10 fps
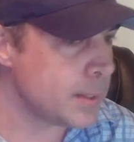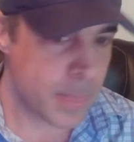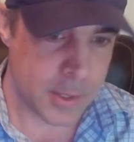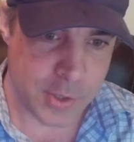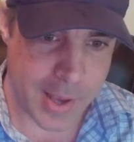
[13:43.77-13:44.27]

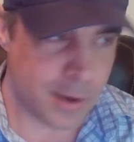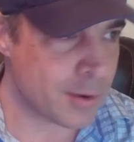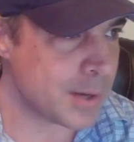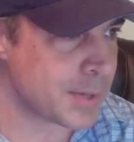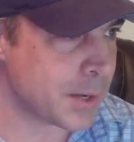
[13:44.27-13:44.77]

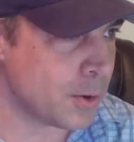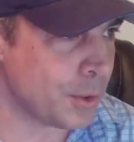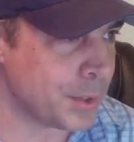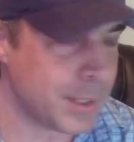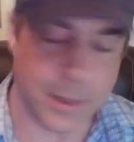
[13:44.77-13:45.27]
chatter, as I
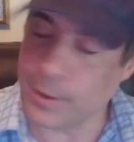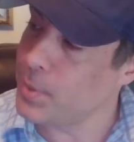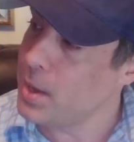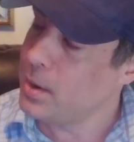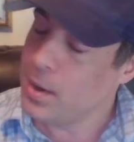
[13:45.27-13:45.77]
call it here.
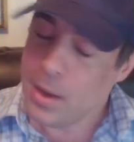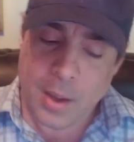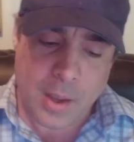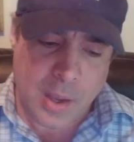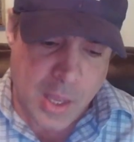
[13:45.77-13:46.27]

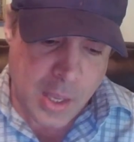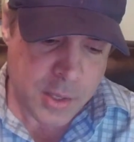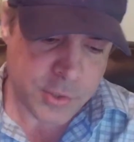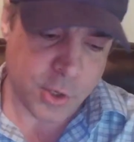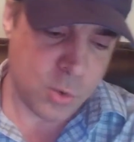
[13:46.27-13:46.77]

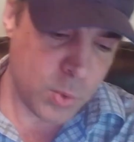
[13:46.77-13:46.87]
So what's